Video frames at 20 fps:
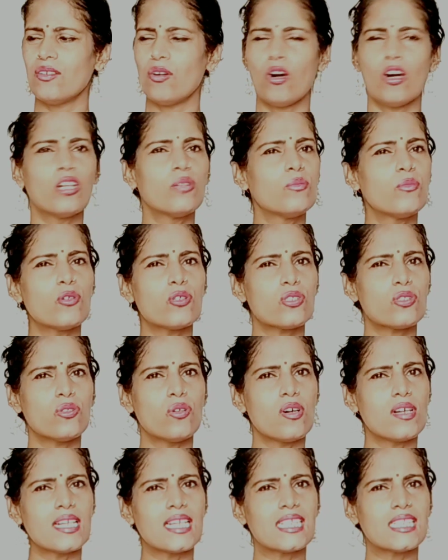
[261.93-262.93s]
almost
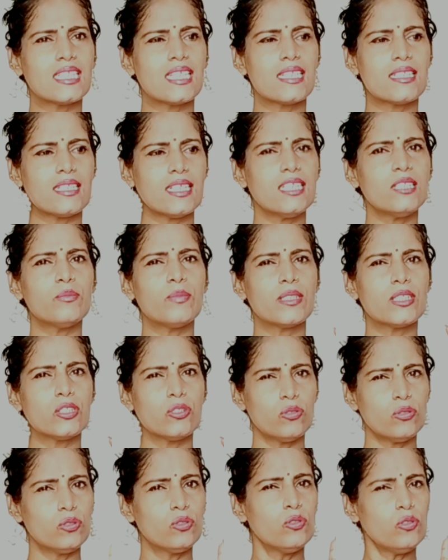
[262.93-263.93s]
non-existent, but
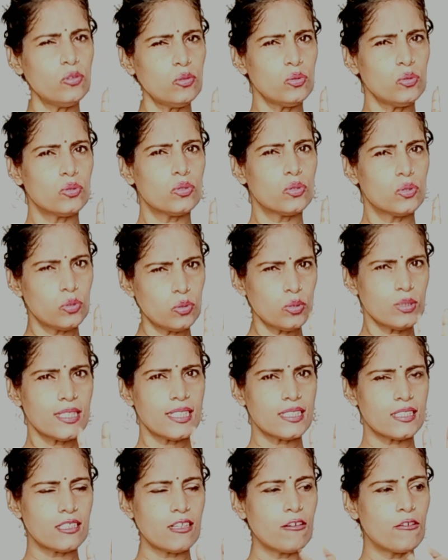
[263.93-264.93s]
you do
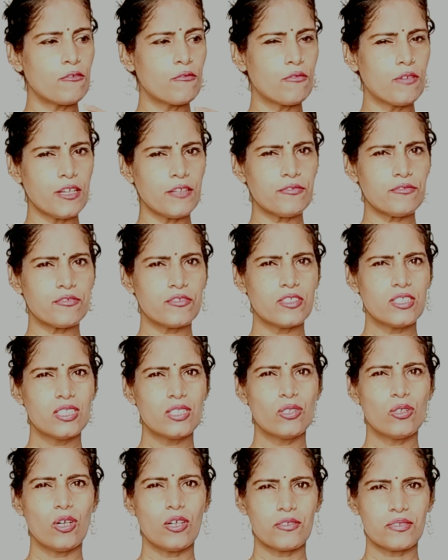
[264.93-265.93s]
get a whiff
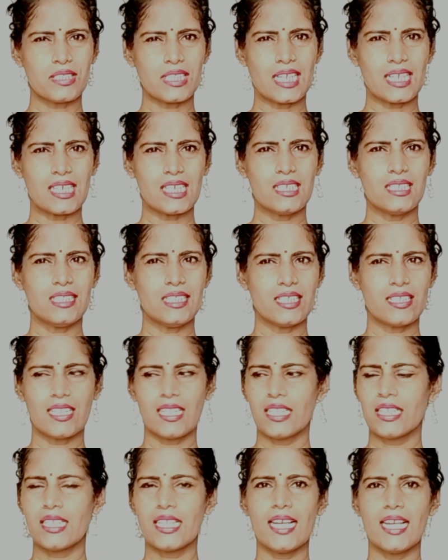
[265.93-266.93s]
of sandal here
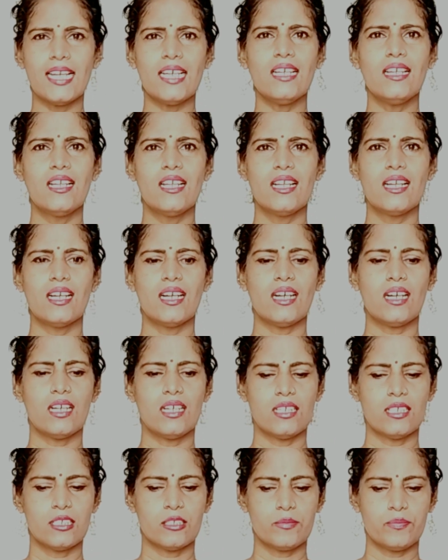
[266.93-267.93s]
and there,
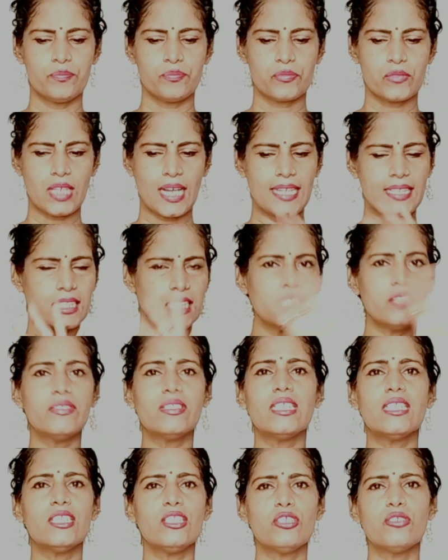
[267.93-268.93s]
and
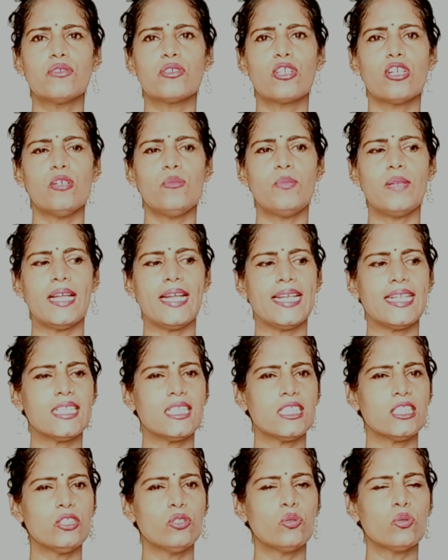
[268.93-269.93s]
even in the overall
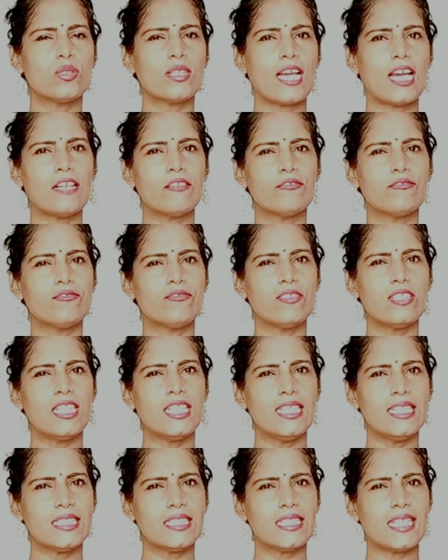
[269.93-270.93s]
blend you can
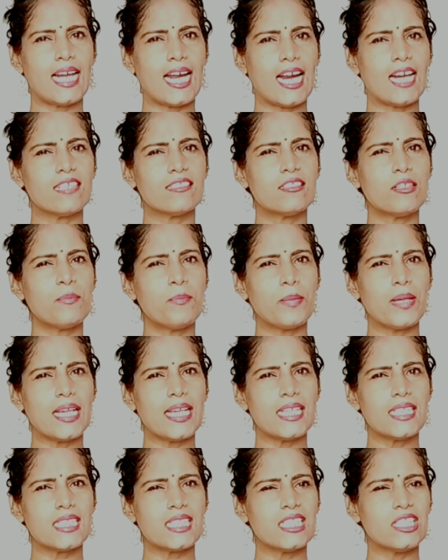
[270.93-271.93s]
feel it at the
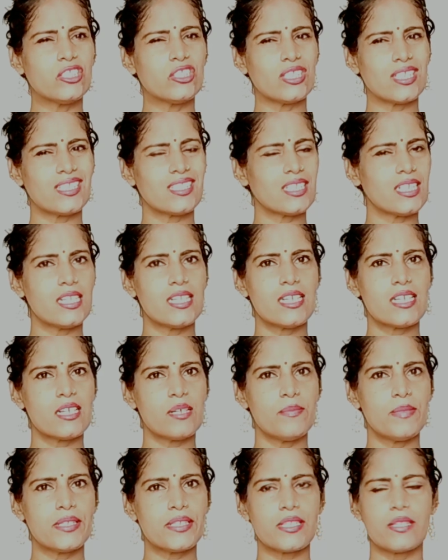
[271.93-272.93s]
base just a
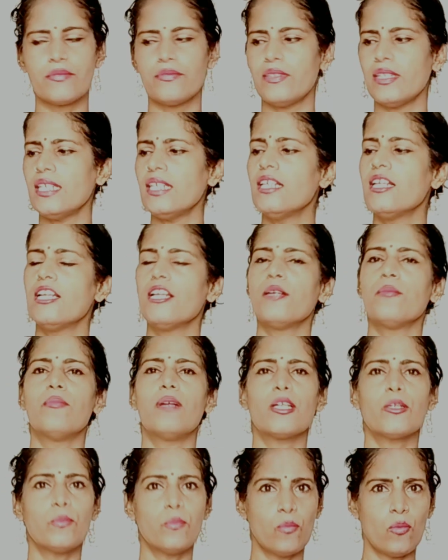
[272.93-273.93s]
little bit somewhere,
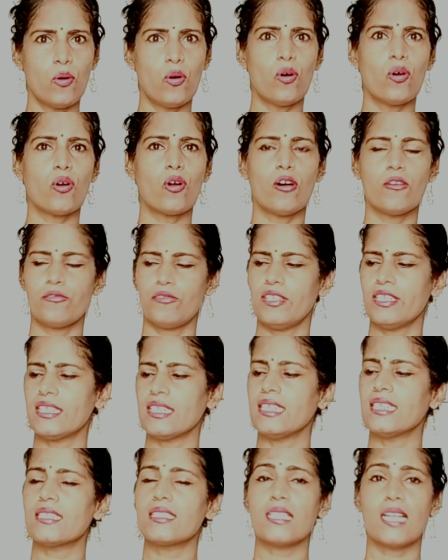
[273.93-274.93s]
but more of
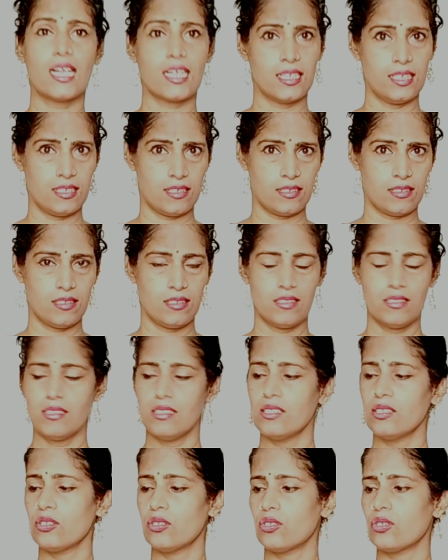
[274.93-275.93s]
it is agar.
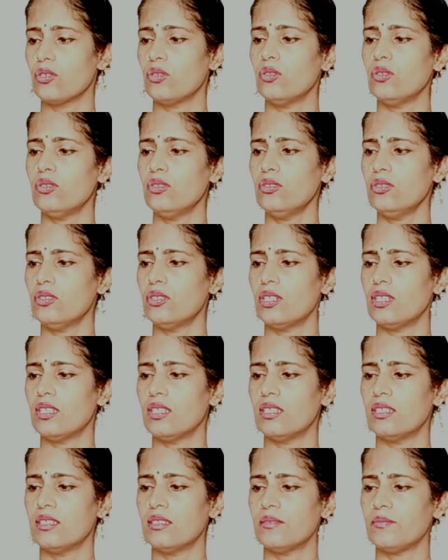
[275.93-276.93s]

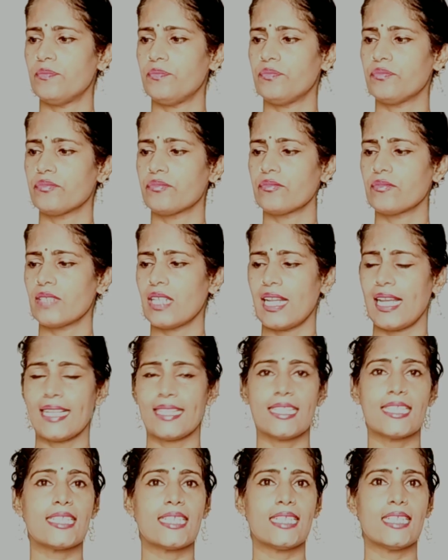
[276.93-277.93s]
So
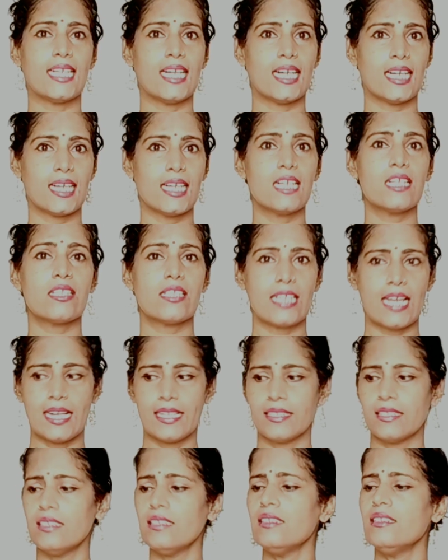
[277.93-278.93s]
like they said, agar
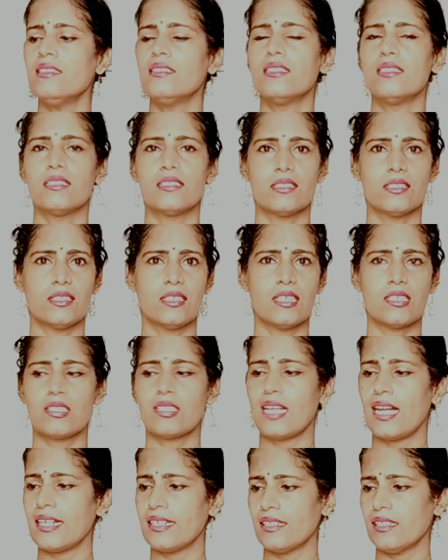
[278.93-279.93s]
sandal. The
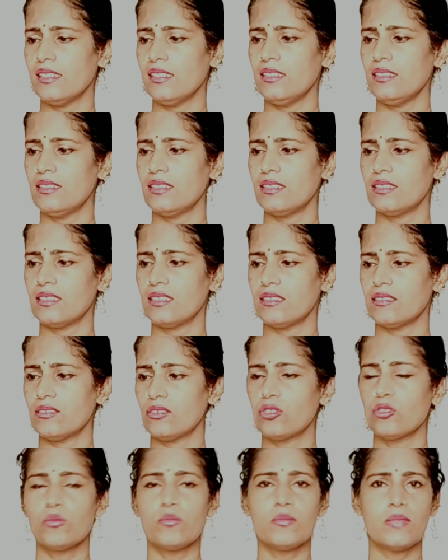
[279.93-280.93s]
sandal
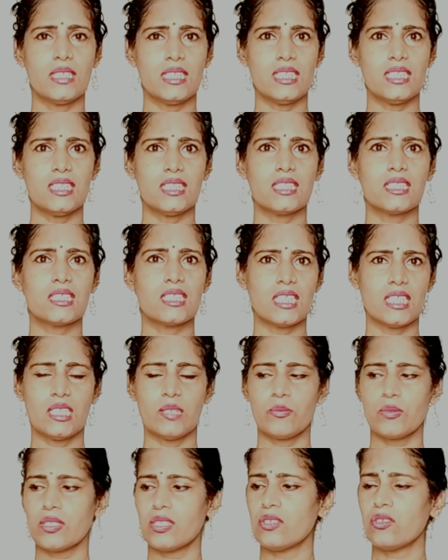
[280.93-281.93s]
to me
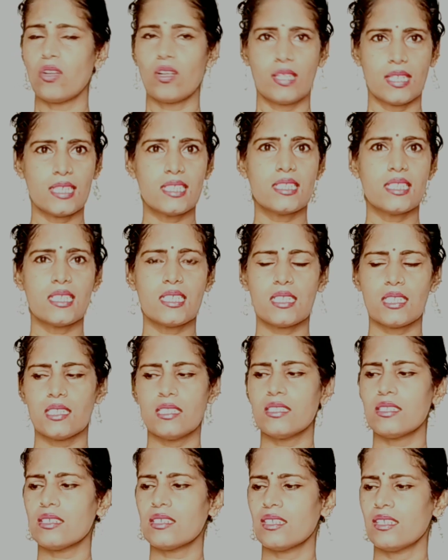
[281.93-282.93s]
seems
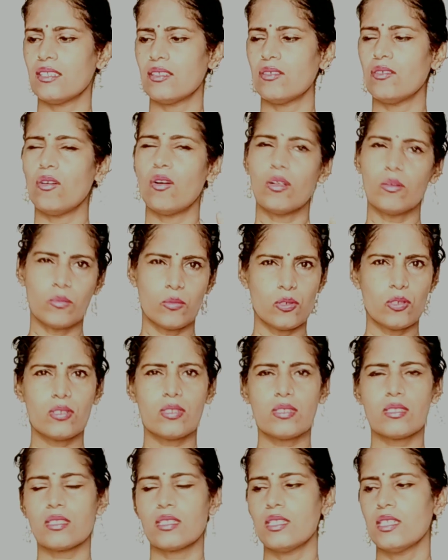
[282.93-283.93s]
non-existent
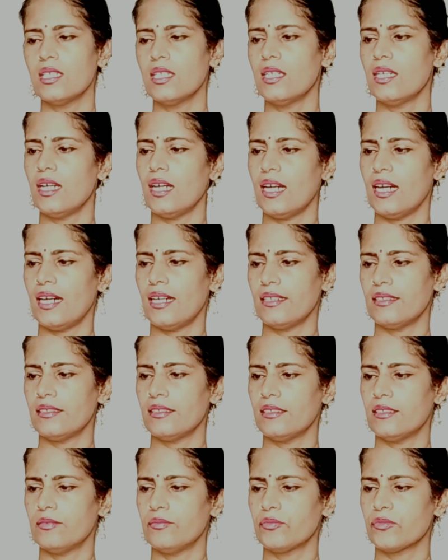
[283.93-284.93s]
almost,
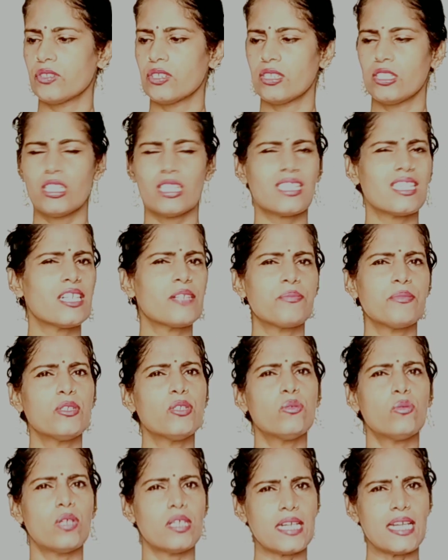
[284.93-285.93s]
and just let me
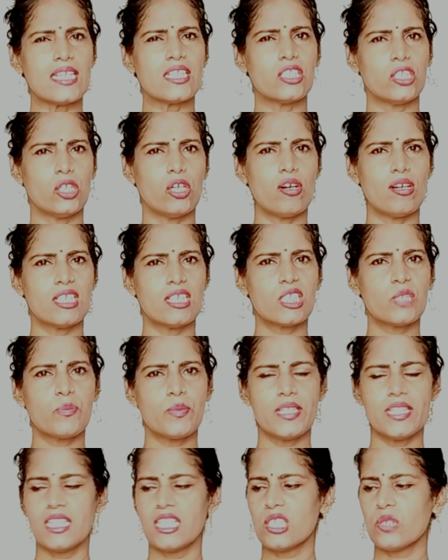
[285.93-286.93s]
know what has your
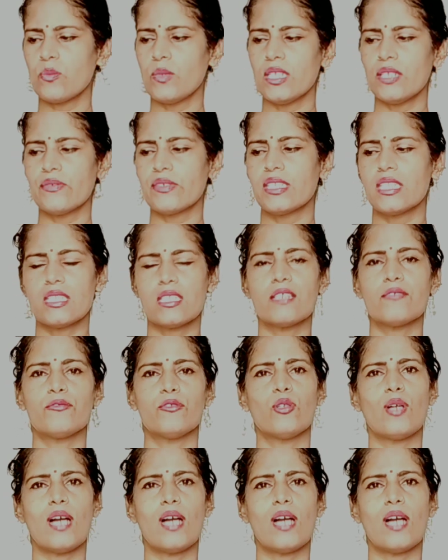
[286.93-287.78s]
experience been with this. If